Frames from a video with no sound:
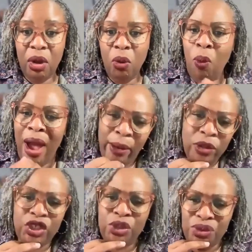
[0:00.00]
Why
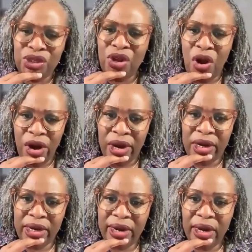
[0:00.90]
would you start
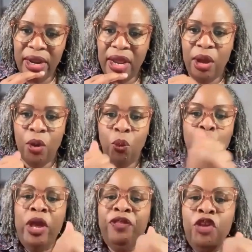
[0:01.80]

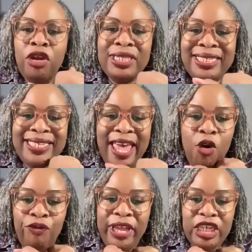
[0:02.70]
with
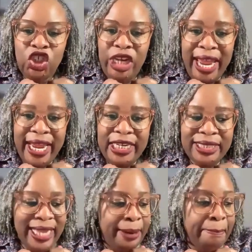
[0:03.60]
yourself in
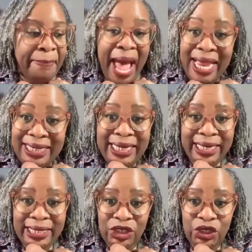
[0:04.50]
chains and
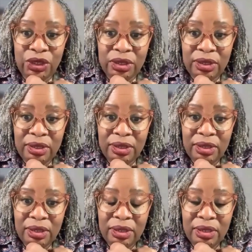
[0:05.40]
bondage
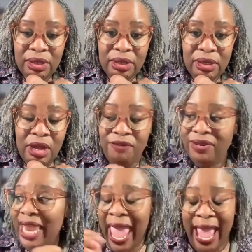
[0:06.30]
of
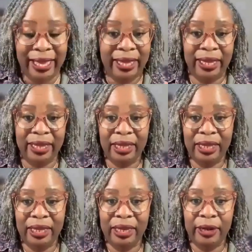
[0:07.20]
lack?
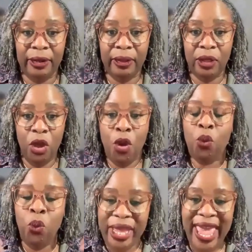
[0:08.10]

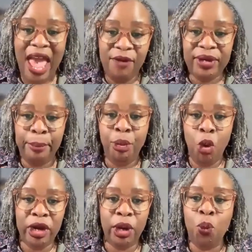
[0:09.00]
We have an
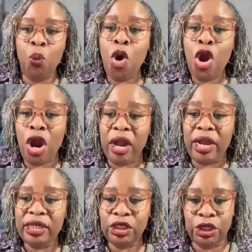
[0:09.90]
important
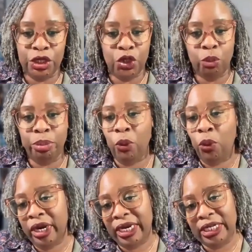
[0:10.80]
work to do. Put
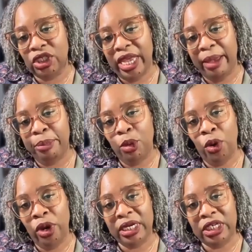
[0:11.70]
work in the chat. Put
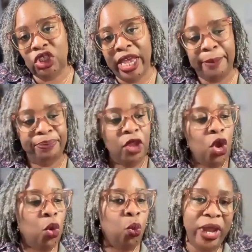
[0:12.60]
work in the chat.
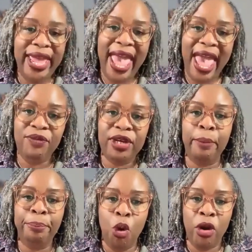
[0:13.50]
We have an
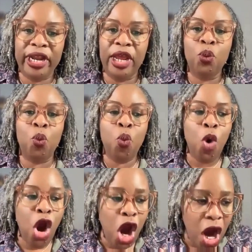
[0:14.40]
important
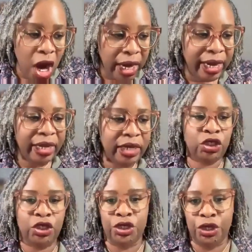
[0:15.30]
work
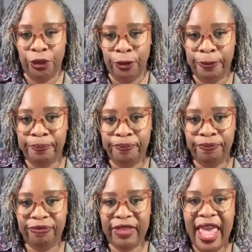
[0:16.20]
to do.
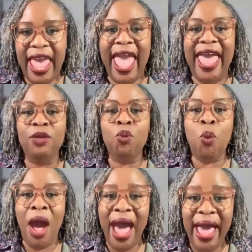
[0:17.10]
And
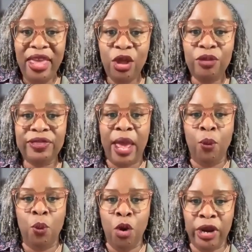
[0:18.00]
while
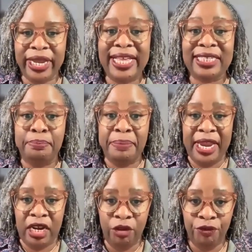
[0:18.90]
that work is
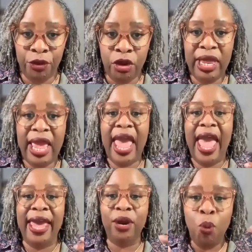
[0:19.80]
meaningful
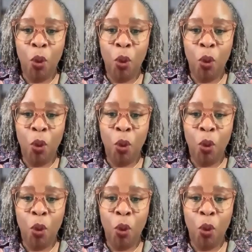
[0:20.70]
and